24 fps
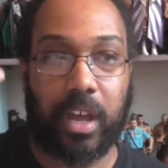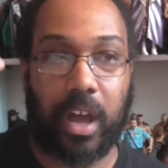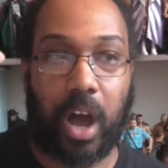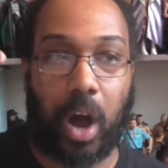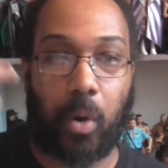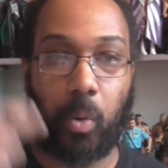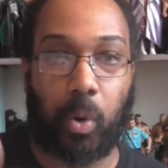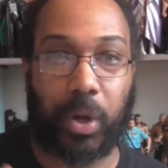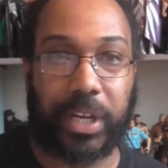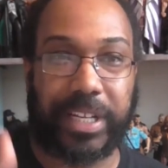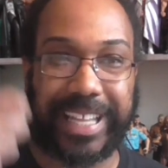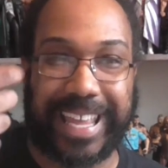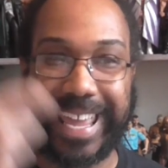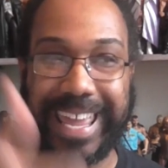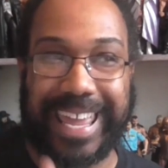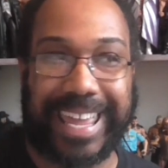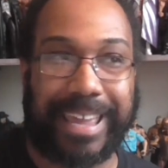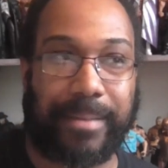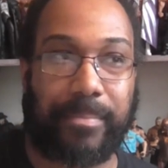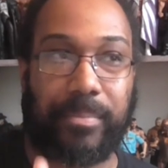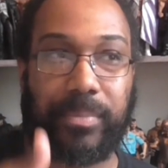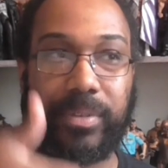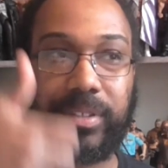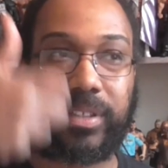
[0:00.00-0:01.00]
I wanted
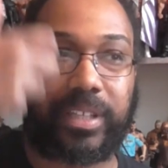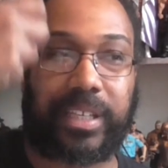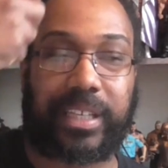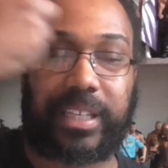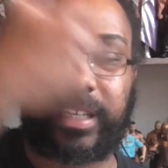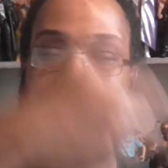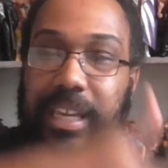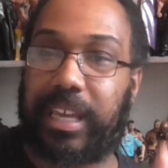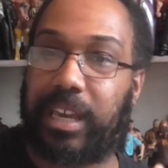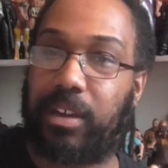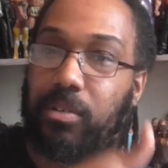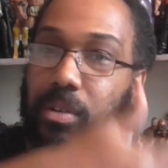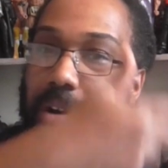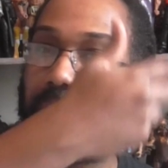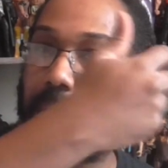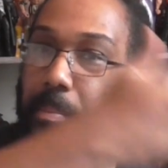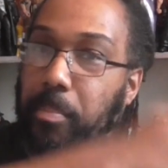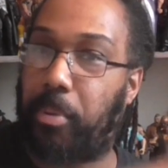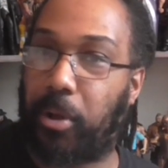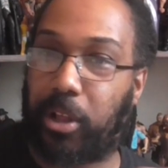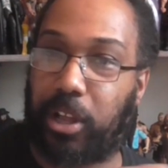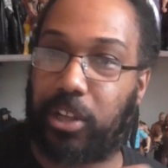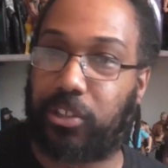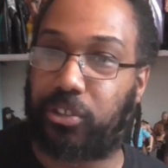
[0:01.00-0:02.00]
him to kill her
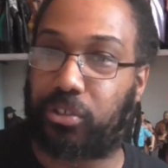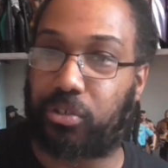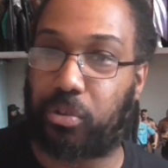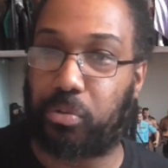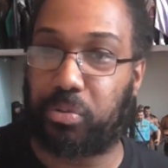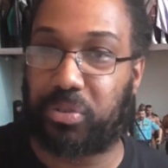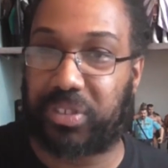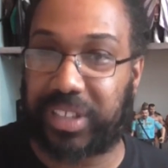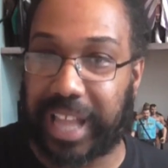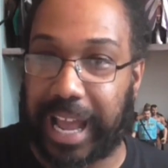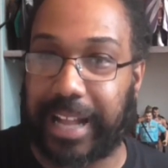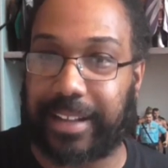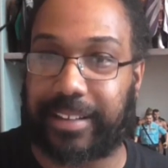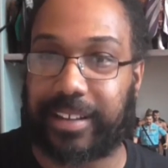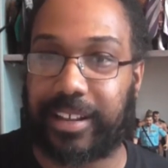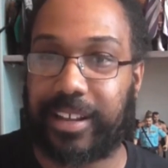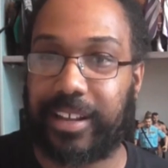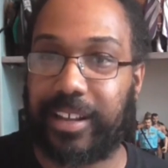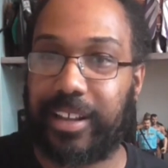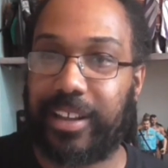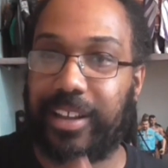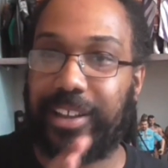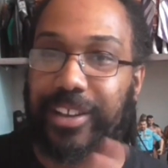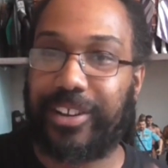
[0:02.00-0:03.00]
biological dad,
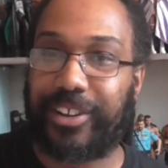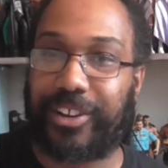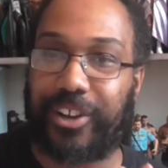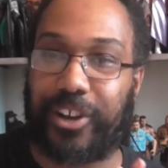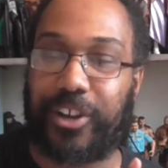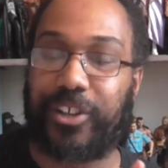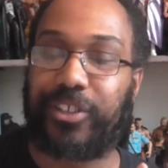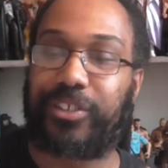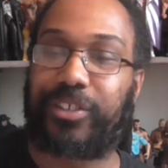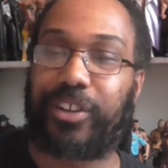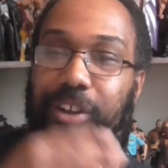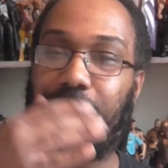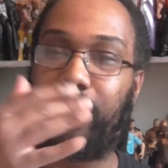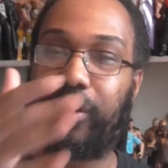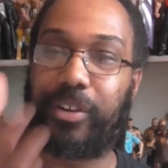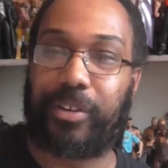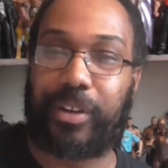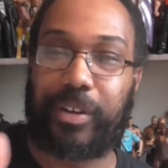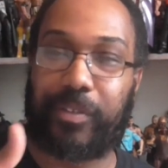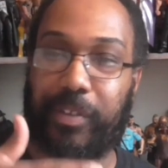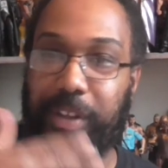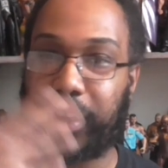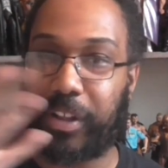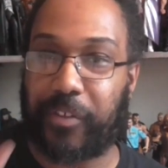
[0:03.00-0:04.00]
because
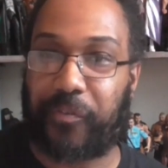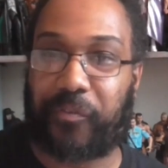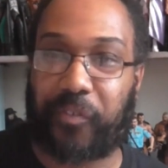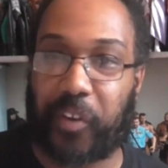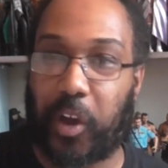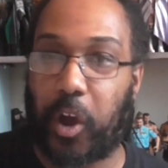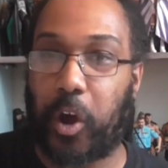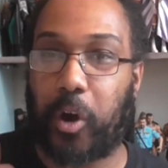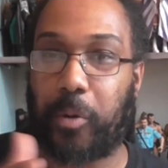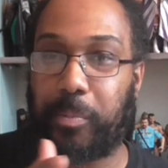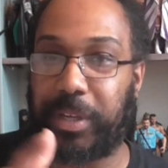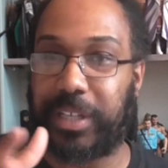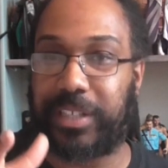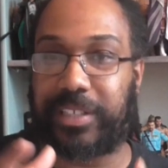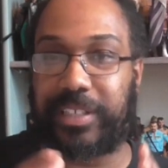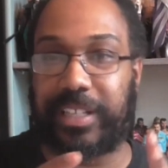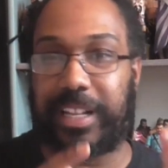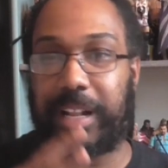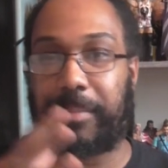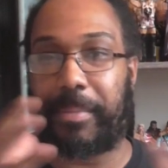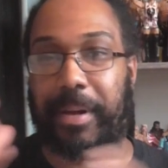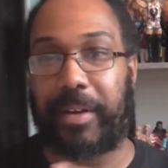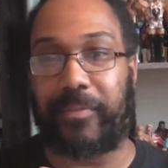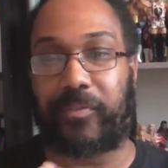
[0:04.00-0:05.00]
in the film you see
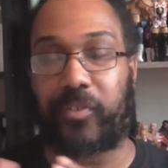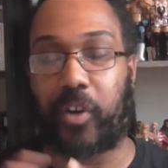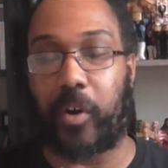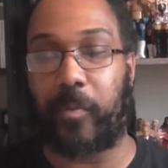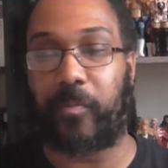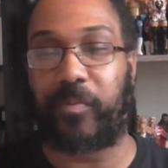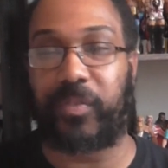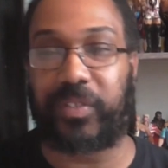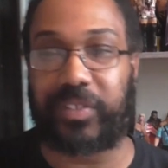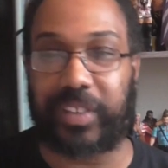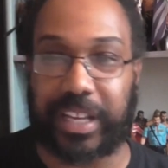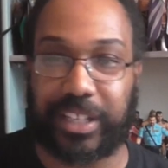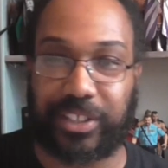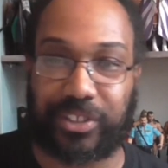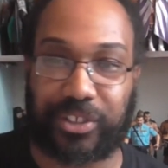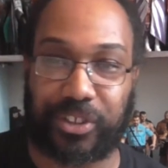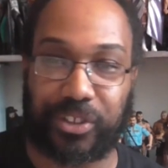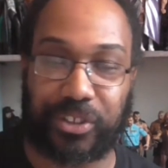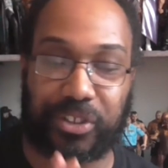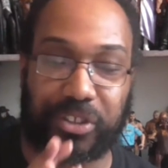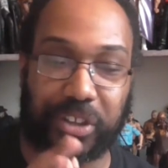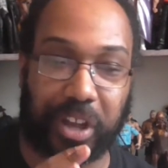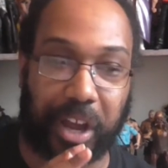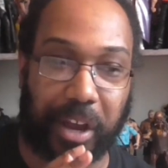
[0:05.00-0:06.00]
them have
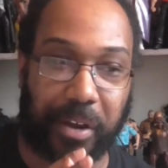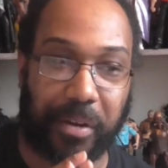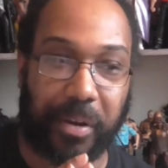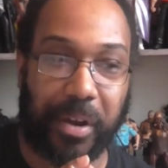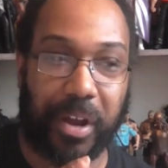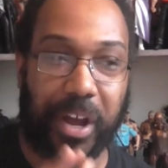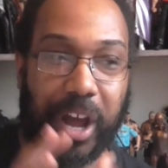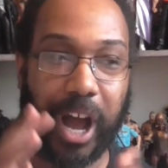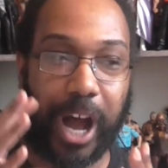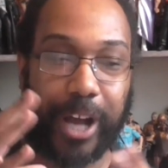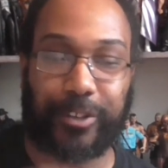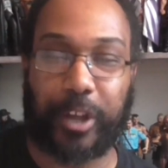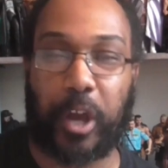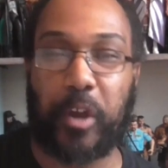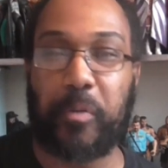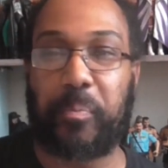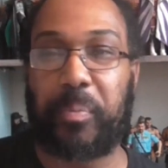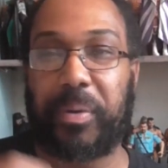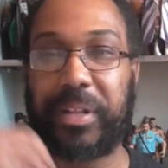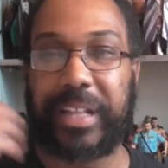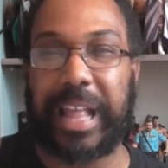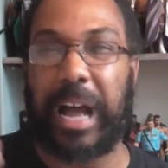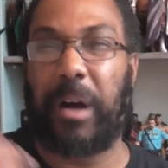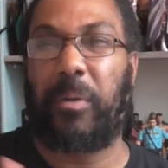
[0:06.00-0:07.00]
confrontation, so I was
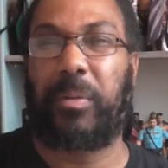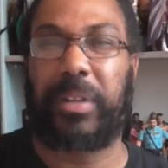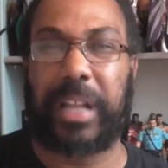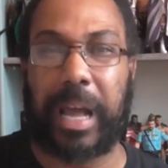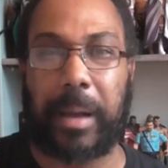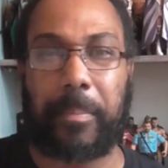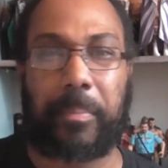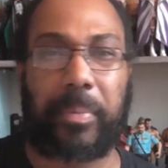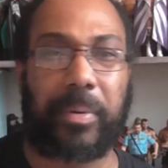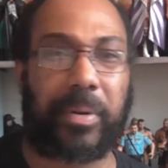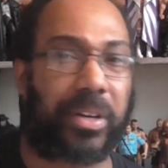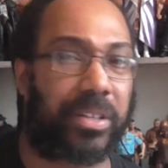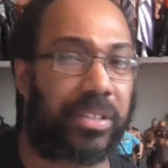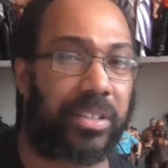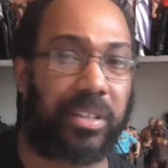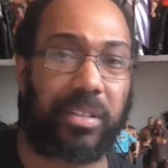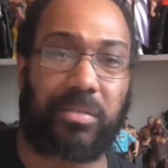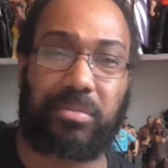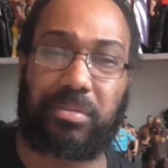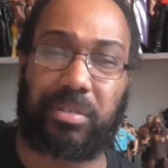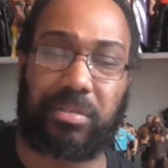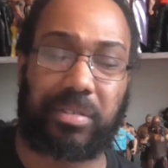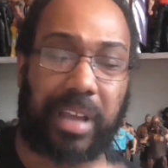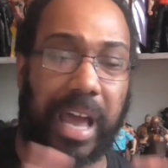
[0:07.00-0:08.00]
hoping that would happen, because he
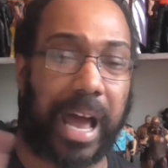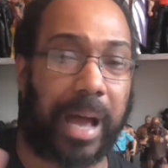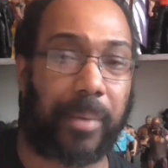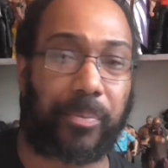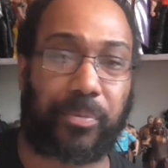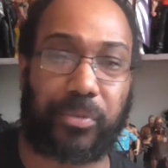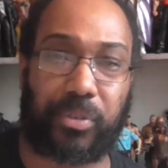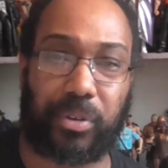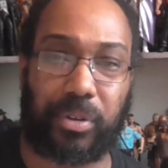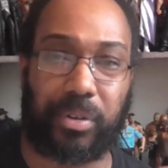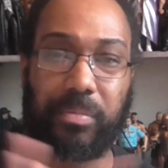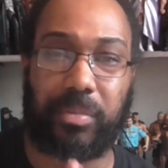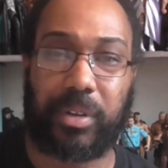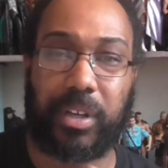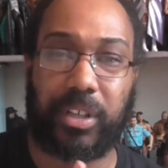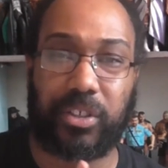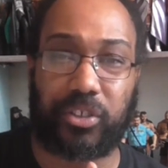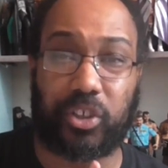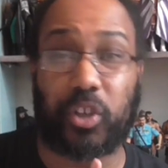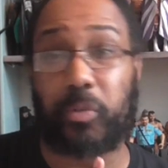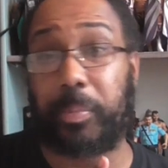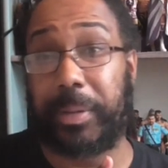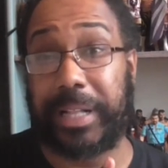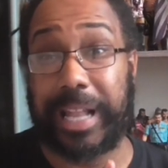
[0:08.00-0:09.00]
was just absolute,
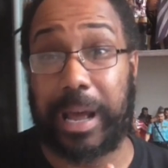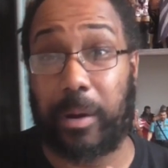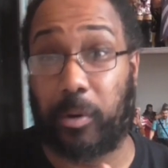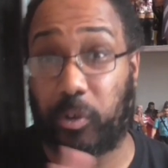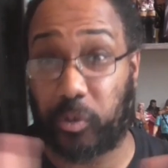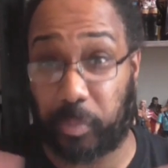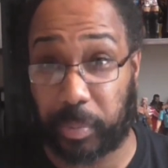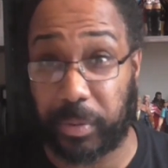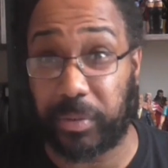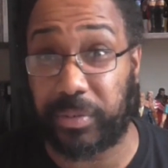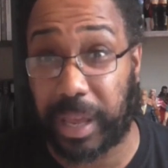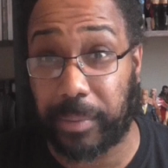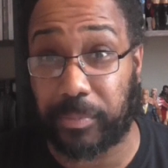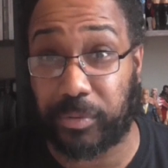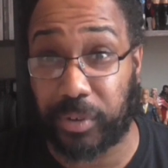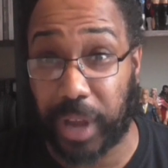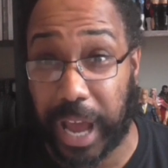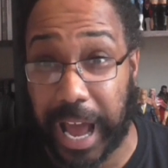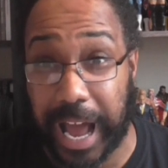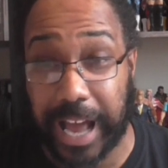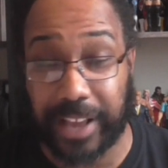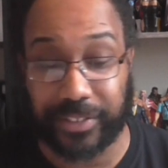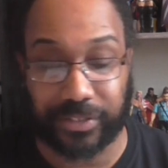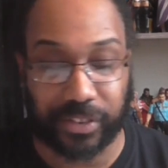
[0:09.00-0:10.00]
excuse me language, but he was
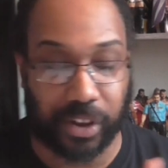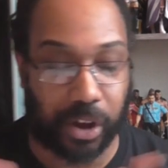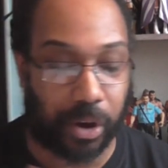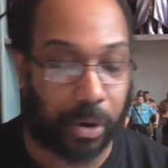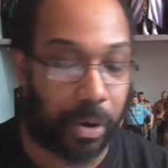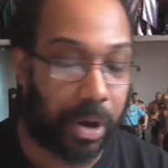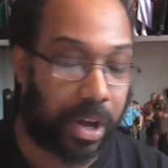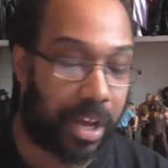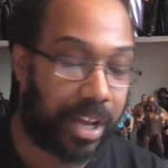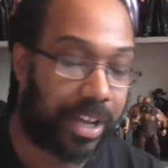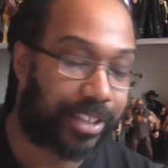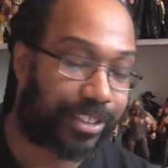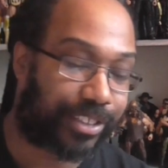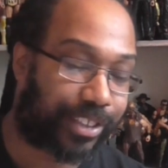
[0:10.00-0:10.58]
absolute arsehole.